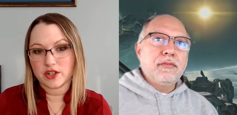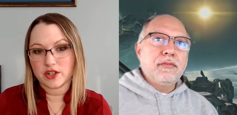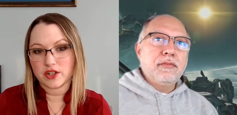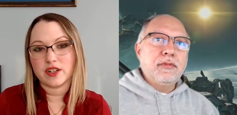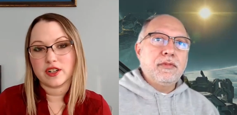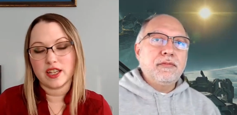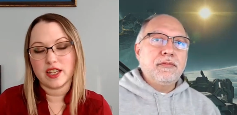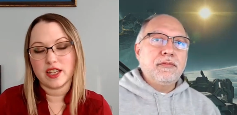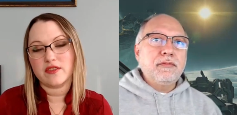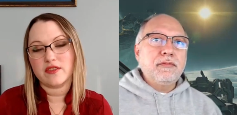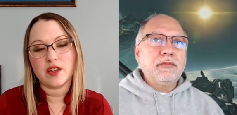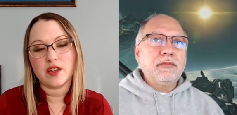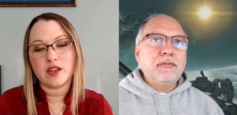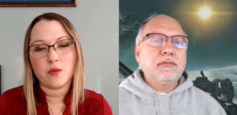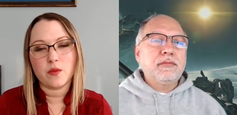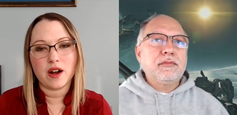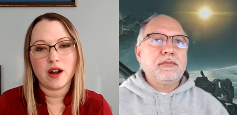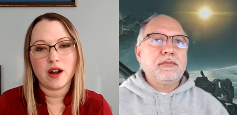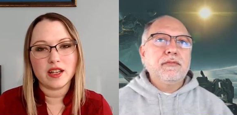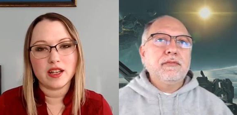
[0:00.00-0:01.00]
Speaker 1: their
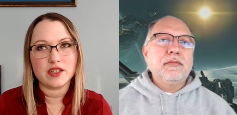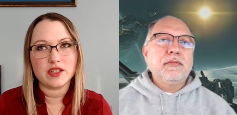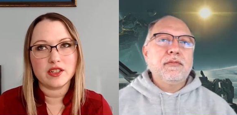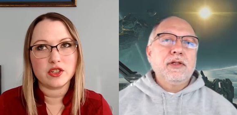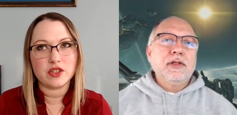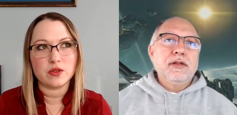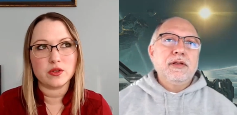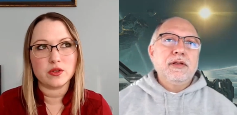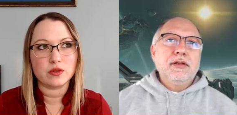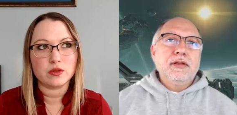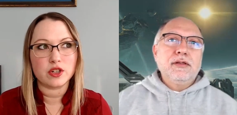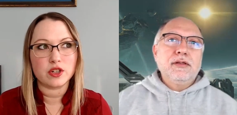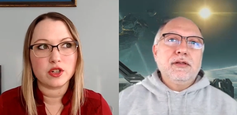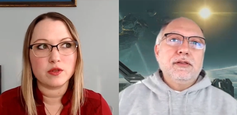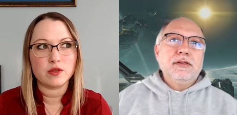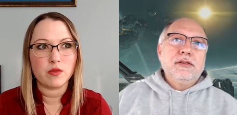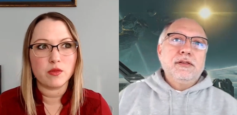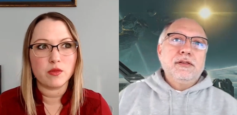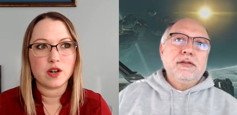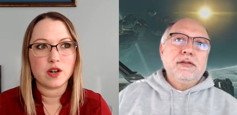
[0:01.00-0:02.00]
journey if they wanted
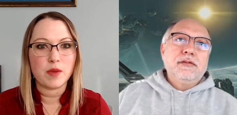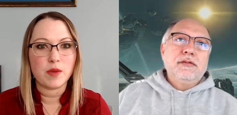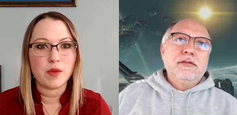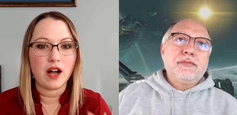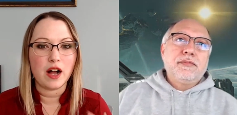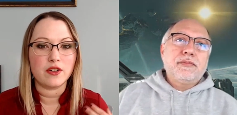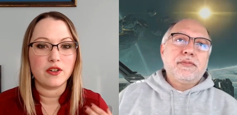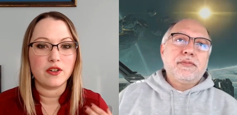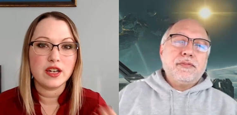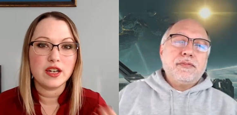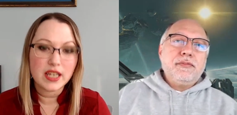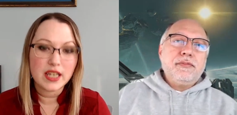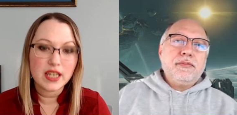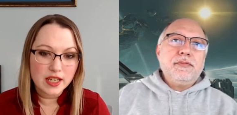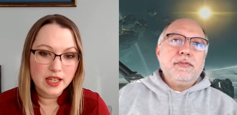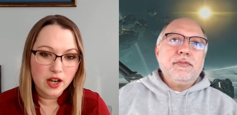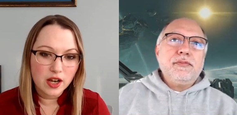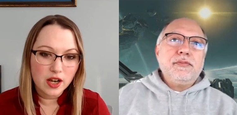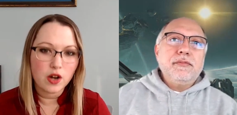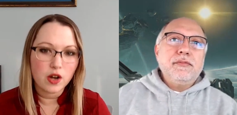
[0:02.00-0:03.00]
to learn more
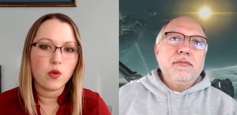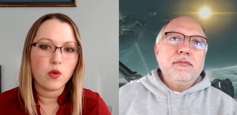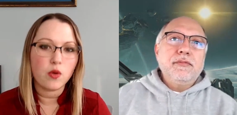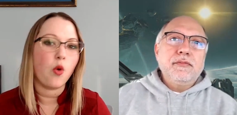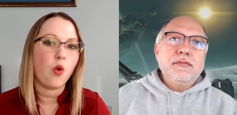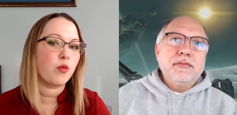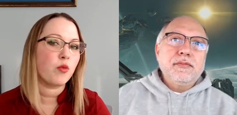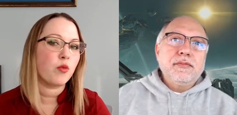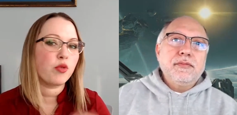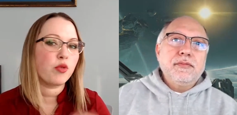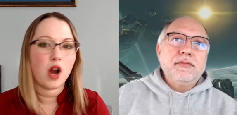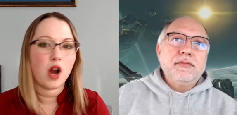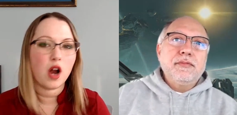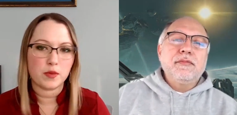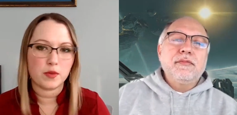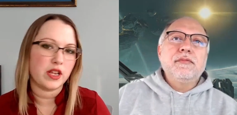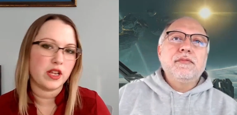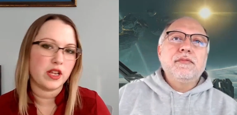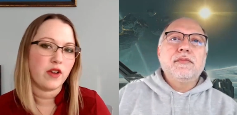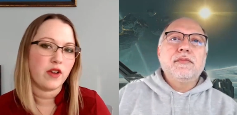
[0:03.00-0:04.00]
about Neo or
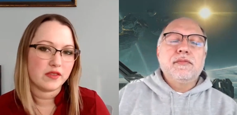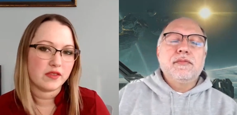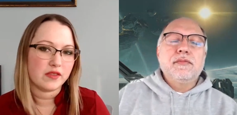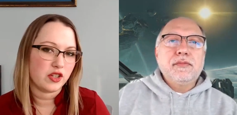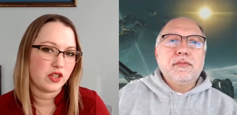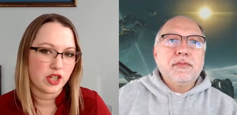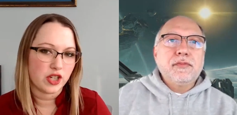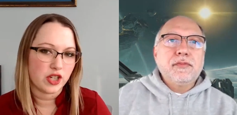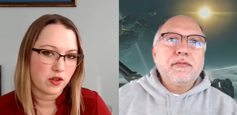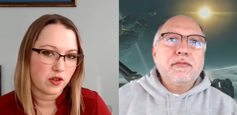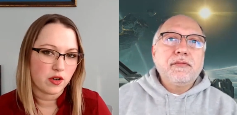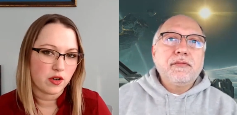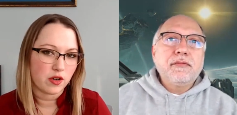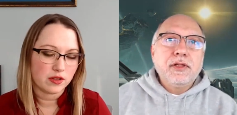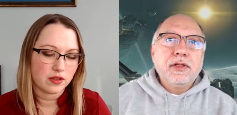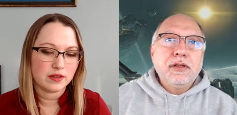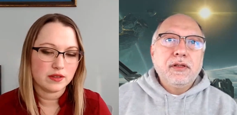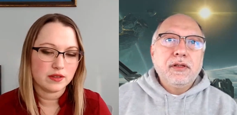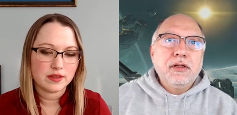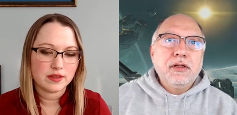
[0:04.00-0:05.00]
property graphs in
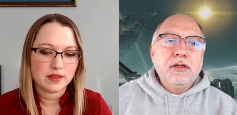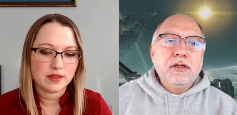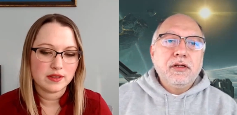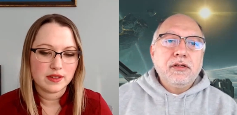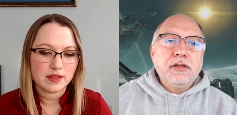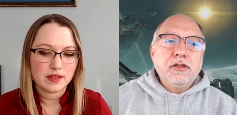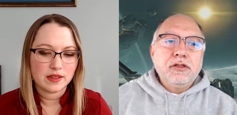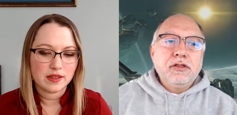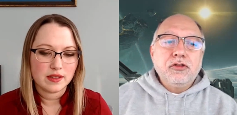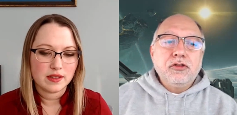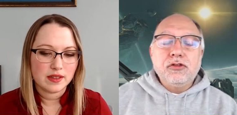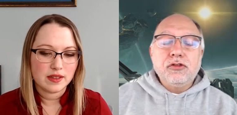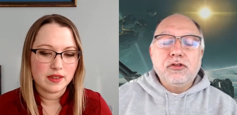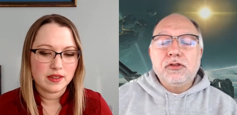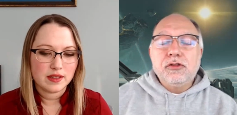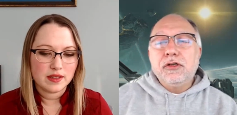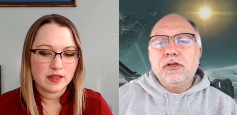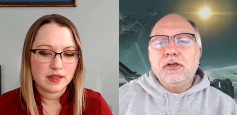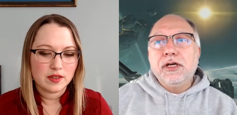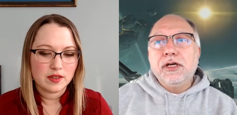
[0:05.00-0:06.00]
general?
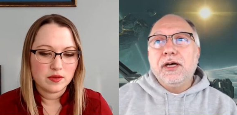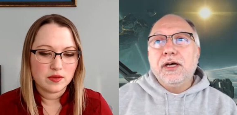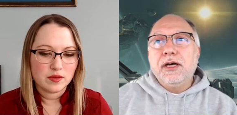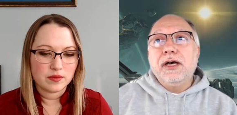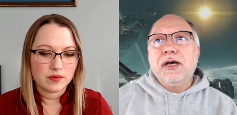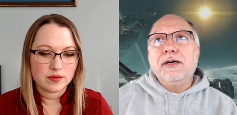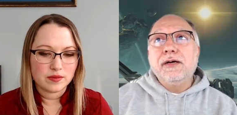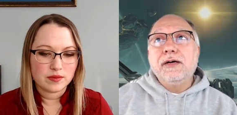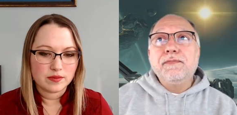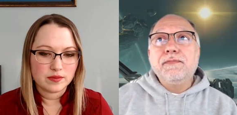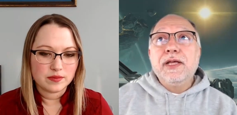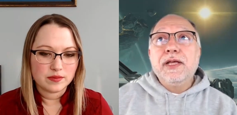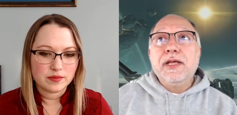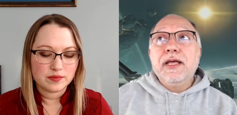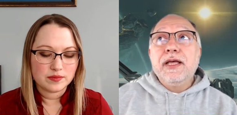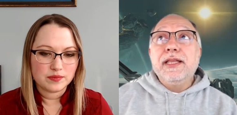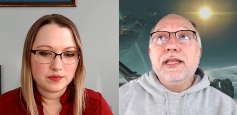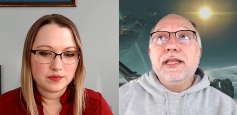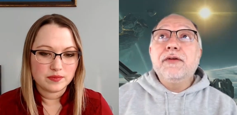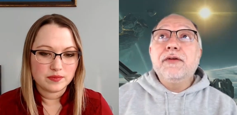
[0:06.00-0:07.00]
Speaker 2: Sure.
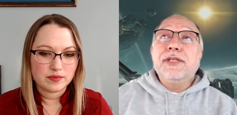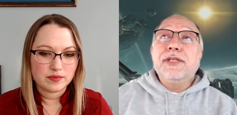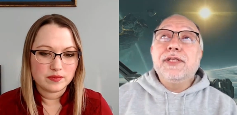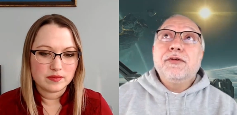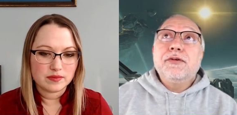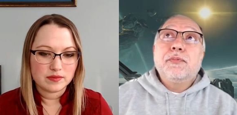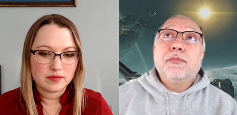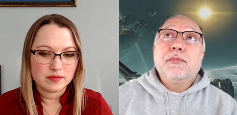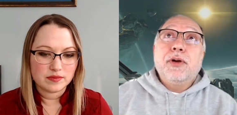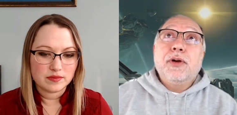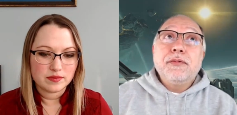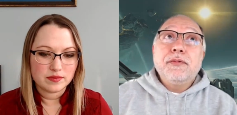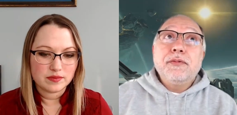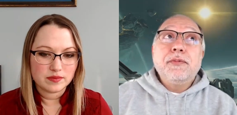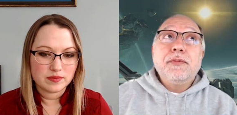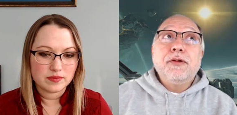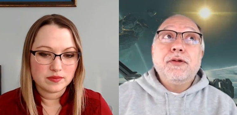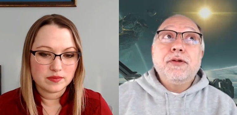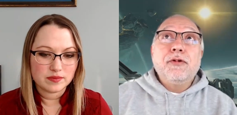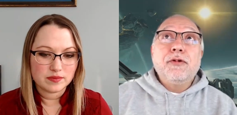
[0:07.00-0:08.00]
That was
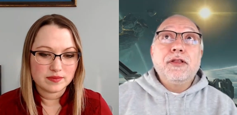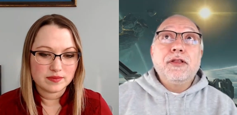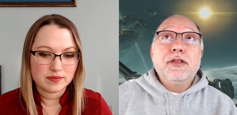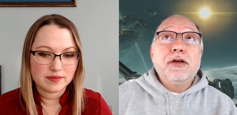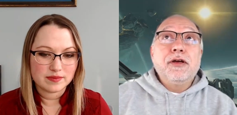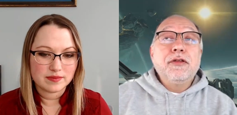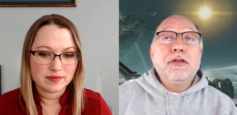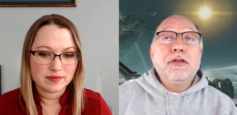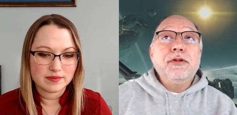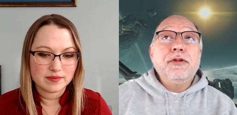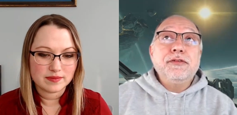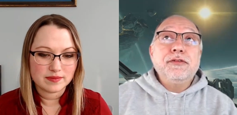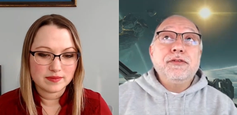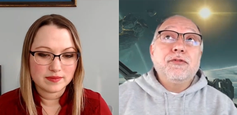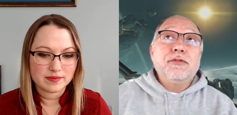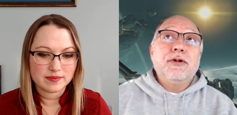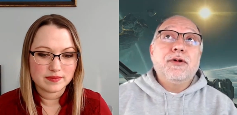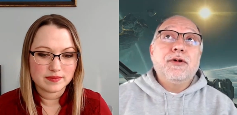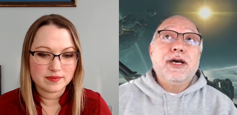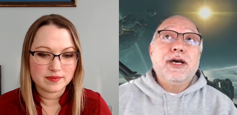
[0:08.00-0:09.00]
probably one of the other
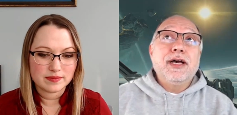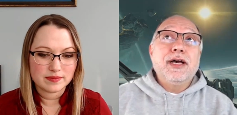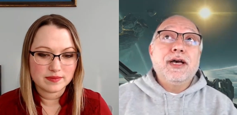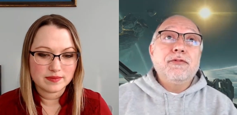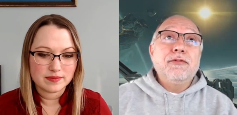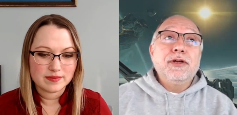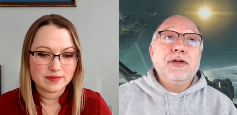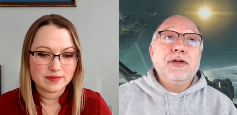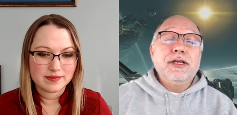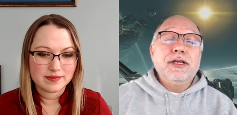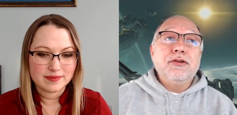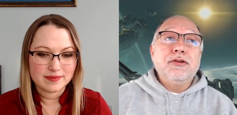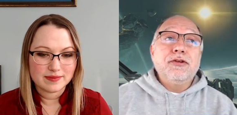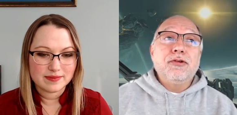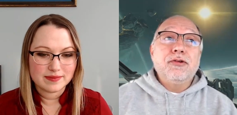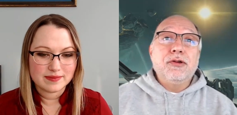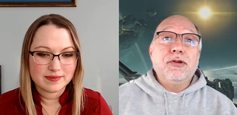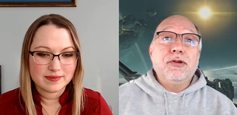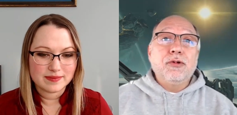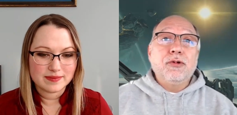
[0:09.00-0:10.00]
reasons why I really
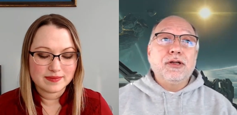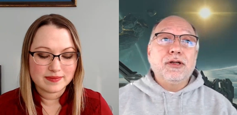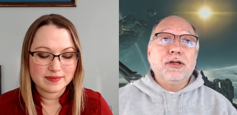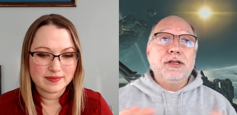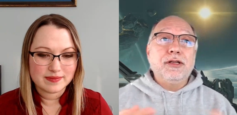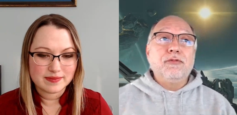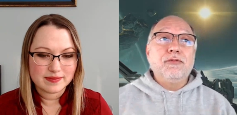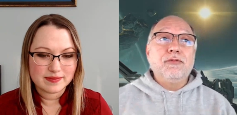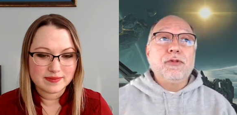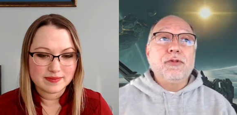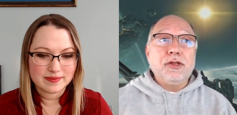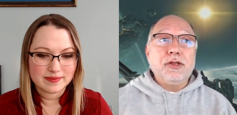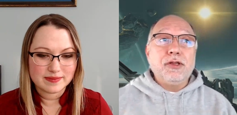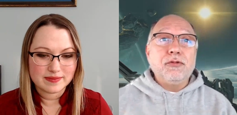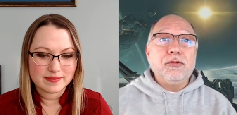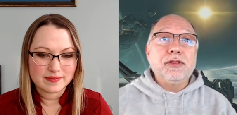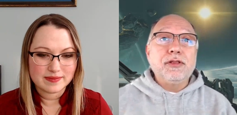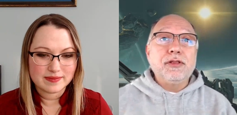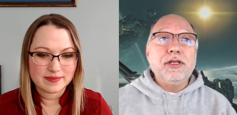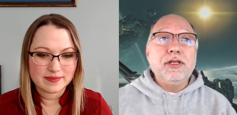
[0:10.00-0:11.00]
enjoyed working,
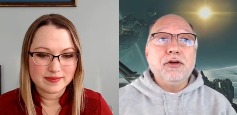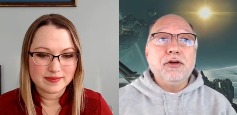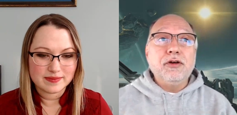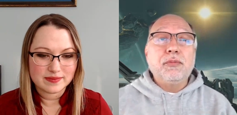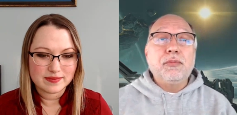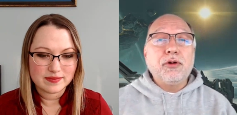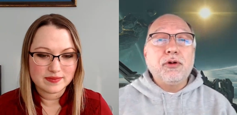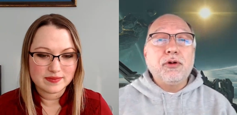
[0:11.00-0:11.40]
you know, with the Neo